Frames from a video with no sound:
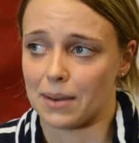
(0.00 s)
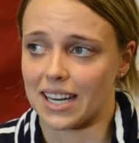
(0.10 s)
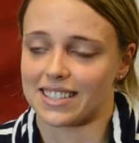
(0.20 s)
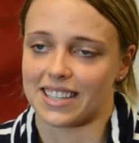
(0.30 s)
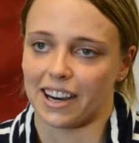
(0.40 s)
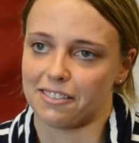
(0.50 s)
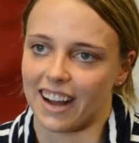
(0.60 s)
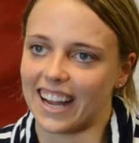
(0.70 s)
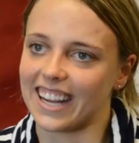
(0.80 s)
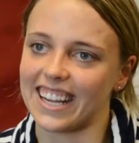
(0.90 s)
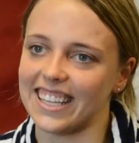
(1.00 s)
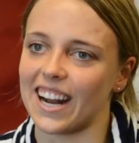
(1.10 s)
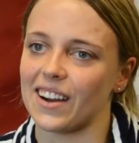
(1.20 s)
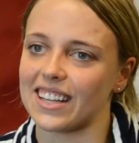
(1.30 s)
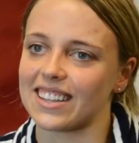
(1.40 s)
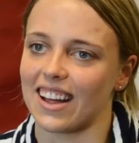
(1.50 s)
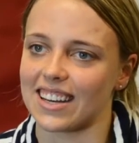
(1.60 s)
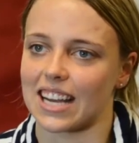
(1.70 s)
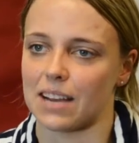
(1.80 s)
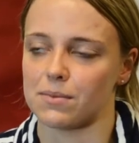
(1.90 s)
It's terrifying. You know, it's a lot
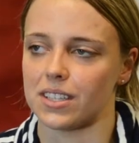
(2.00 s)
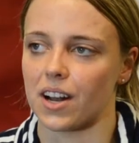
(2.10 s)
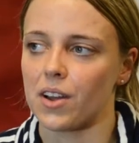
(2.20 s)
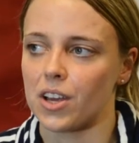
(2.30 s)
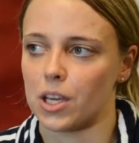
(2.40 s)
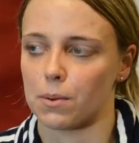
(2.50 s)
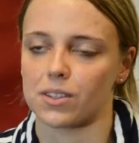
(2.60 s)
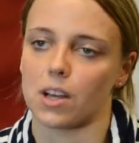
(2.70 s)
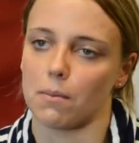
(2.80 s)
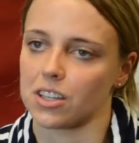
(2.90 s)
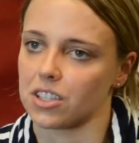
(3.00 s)
of times, you know, you put so much